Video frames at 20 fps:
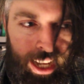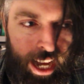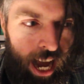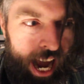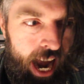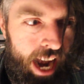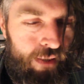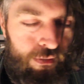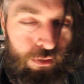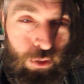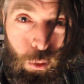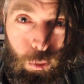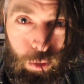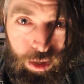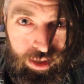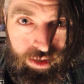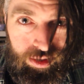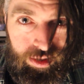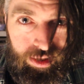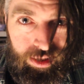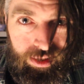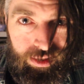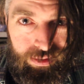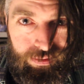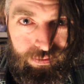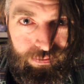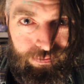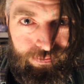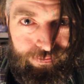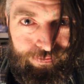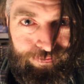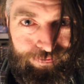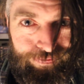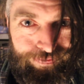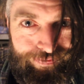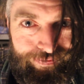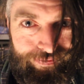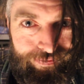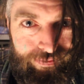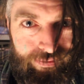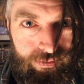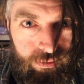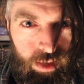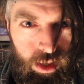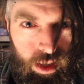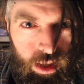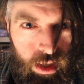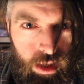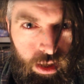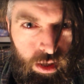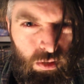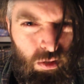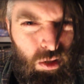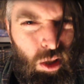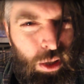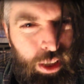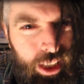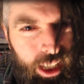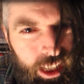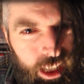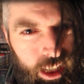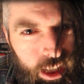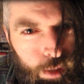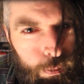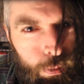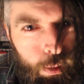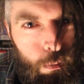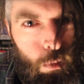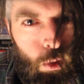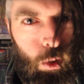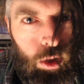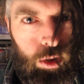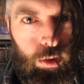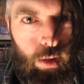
I've noticed you've started getting a little bit more